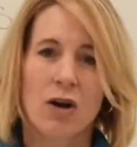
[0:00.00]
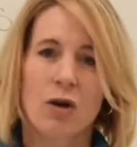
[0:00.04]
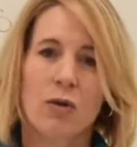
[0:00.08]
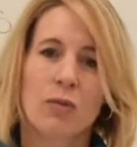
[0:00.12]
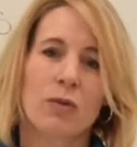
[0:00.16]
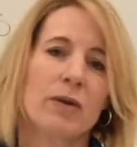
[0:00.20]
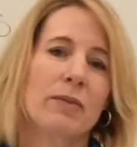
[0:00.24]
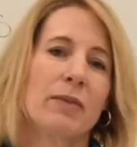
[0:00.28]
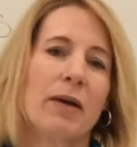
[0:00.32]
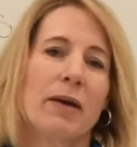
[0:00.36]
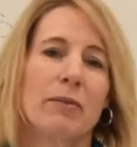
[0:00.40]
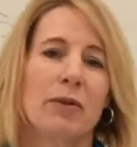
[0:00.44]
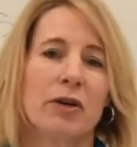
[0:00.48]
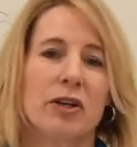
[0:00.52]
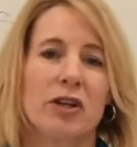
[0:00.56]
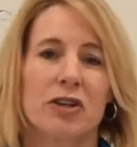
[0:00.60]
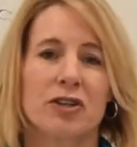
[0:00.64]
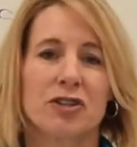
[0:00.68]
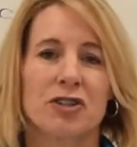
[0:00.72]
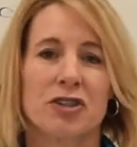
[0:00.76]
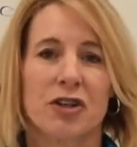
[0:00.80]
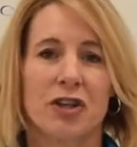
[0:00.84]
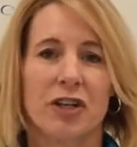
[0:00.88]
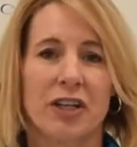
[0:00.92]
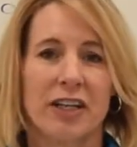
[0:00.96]
Remember,
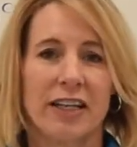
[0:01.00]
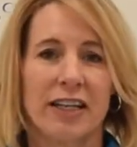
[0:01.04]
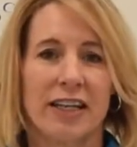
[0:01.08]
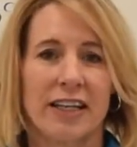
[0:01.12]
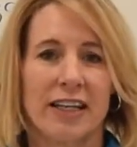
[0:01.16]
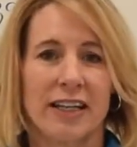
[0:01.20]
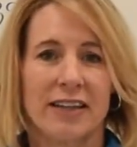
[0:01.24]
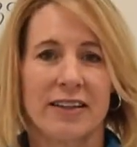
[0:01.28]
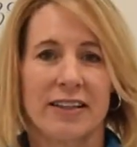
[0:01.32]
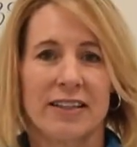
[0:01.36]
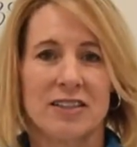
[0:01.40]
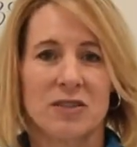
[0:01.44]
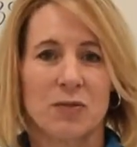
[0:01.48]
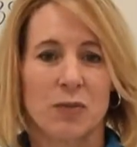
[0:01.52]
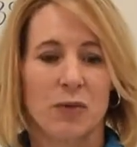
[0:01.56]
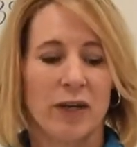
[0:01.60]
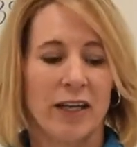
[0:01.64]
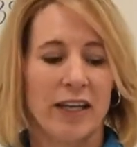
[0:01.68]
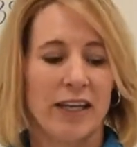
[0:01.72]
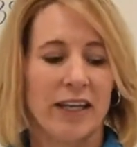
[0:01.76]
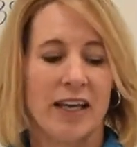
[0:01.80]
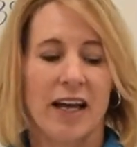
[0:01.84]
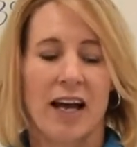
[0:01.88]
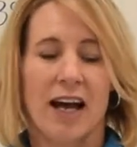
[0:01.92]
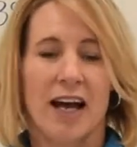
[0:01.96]
you're turning in this
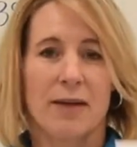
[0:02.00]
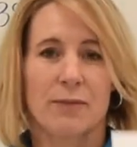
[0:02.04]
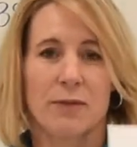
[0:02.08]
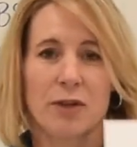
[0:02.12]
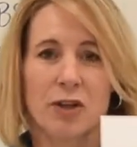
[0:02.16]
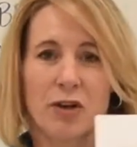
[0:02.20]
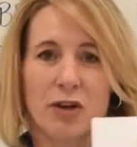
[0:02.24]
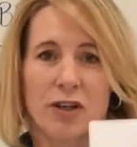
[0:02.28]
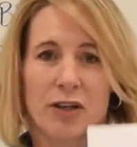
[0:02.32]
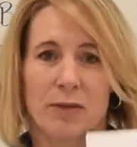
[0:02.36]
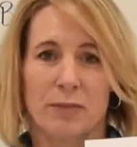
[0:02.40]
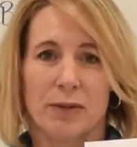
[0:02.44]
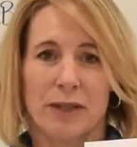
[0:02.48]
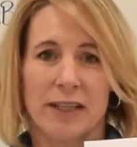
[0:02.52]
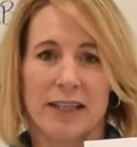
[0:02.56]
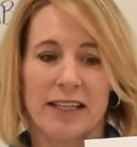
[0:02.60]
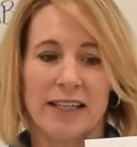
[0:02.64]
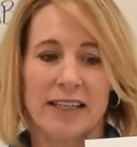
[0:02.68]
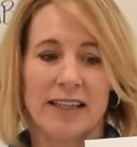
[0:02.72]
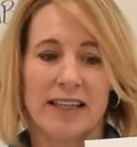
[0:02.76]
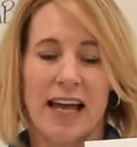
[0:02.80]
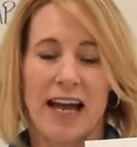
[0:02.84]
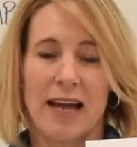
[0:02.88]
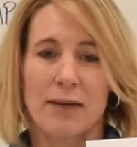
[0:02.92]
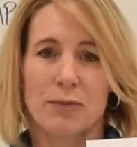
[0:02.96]
week your
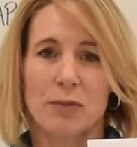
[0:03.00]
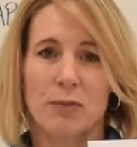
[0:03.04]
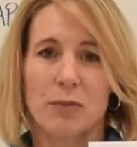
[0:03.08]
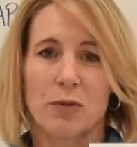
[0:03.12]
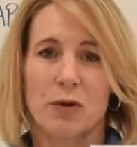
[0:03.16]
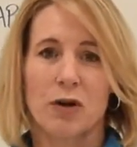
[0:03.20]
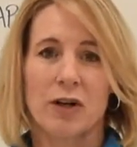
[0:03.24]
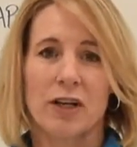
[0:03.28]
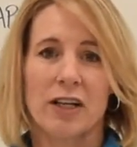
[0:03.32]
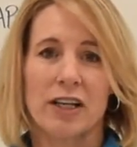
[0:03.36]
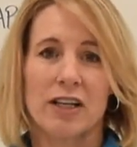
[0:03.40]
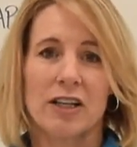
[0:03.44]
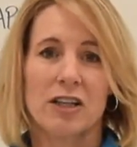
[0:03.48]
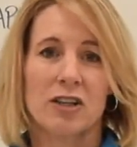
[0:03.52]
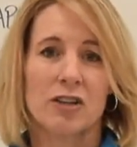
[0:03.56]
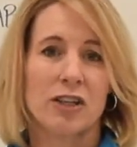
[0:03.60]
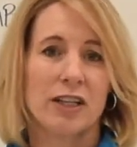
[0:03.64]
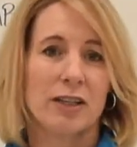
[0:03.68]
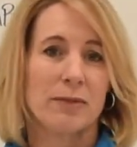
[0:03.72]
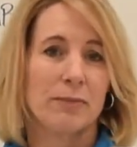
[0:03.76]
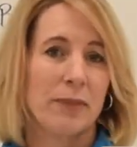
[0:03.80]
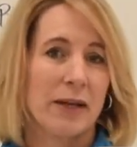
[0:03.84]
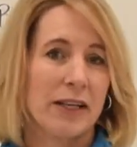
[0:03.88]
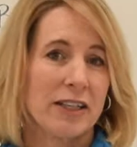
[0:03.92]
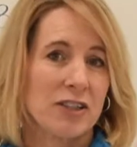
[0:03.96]
completed lab report,
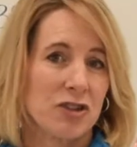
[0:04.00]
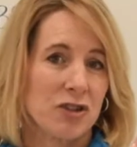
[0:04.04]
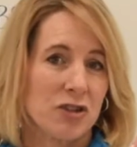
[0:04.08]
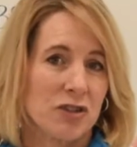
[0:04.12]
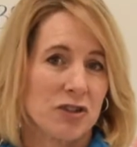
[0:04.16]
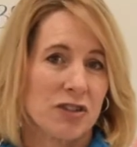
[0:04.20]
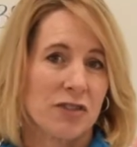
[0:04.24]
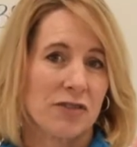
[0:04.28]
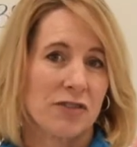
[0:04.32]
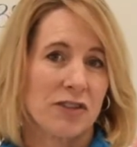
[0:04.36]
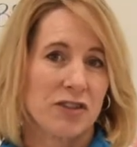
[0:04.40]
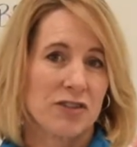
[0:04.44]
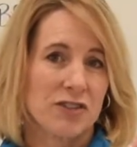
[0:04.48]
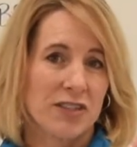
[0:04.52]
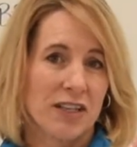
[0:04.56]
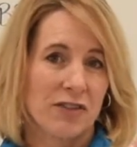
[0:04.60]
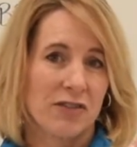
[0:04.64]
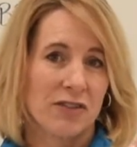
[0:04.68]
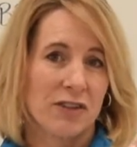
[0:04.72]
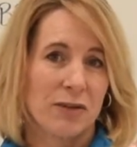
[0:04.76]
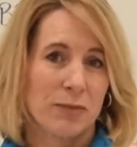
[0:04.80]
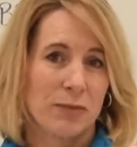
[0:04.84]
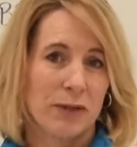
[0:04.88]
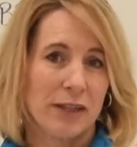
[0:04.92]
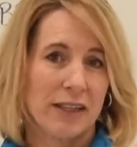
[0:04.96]
including pictures of
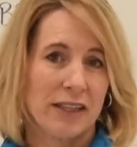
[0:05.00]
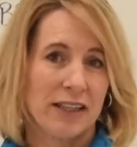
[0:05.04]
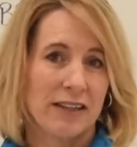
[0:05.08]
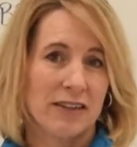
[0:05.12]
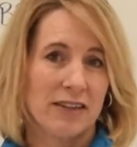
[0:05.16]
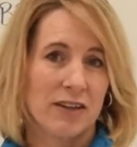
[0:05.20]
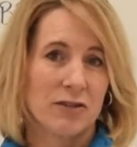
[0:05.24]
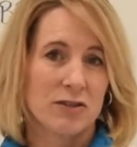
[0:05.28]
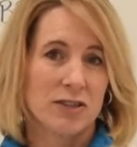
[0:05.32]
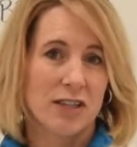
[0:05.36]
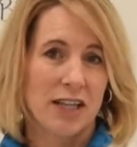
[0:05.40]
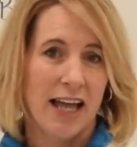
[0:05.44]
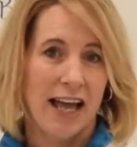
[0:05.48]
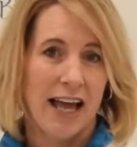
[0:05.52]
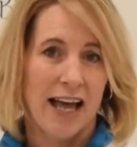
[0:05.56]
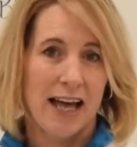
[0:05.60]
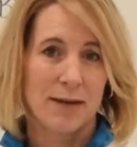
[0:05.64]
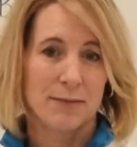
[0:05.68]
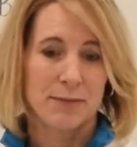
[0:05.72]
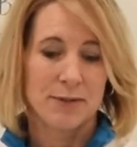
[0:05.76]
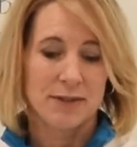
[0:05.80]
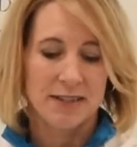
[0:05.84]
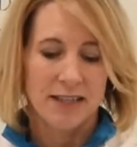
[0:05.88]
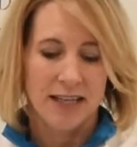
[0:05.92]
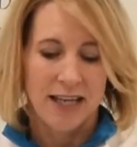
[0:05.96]
yourself completing those
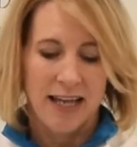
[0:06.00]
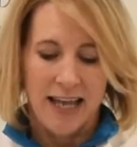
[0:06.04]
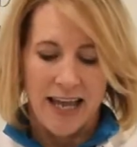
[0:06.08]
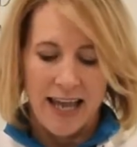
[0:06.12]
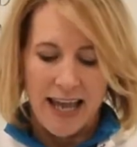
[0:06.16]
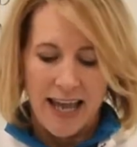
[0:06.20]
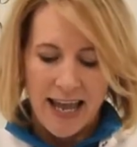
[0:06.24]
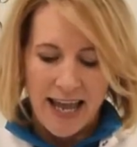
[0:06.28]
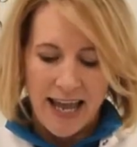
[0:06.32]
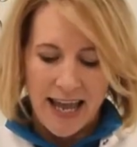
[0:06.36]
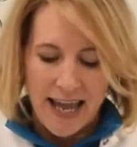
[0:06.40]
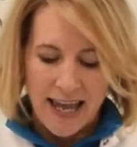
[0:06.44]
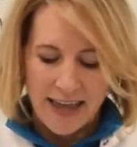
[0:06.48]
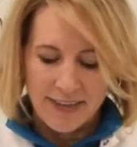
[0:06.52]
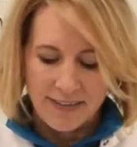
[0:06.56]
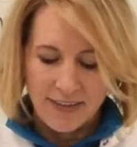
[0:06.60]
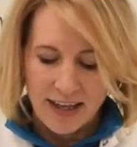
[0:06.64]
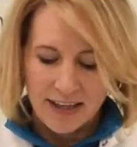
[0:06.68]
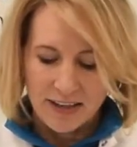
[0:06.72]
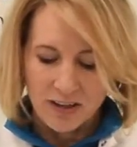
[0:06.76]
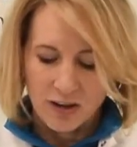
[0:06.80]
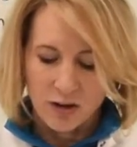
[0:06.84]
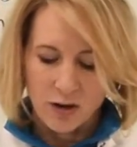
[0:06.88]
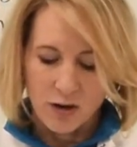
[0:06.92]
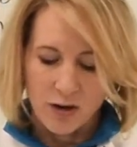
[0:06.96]
labs. And
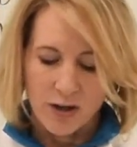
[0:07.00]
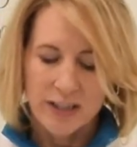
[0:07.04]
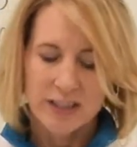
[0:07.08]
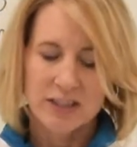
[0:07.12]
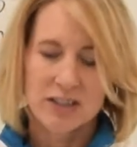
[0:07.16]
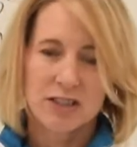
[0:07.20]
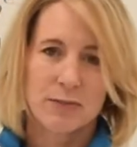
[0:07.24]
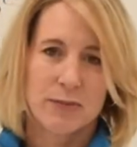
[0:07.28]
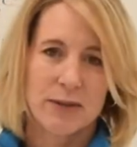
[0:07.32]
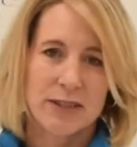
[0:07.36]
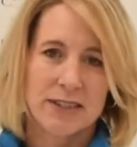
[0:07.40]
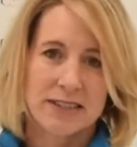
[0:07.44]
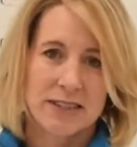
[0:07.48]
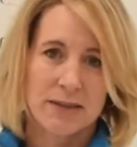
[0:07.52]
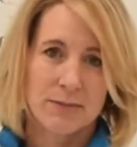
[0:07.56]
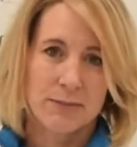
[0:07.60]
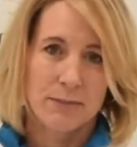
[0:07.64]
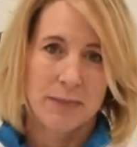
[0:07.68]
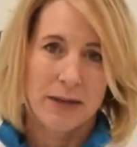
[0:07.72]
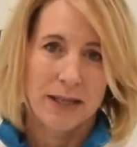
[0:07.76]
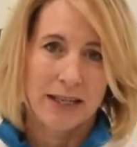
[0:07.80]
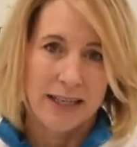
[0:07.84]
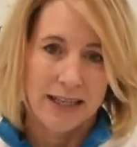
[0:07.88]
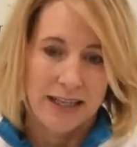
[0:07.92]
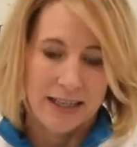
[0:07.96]
then you're going to be
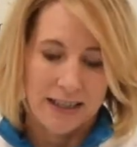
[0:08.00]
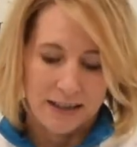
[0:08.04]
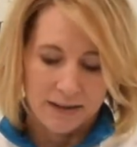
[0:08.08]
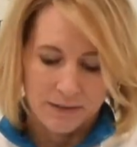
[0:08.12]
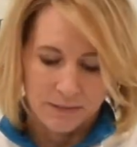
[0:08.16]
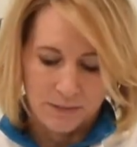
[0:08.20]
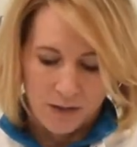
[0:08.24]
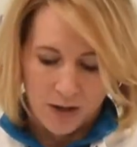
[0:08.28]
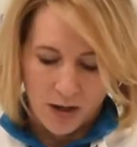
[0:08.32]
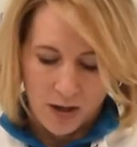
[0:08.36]
submitting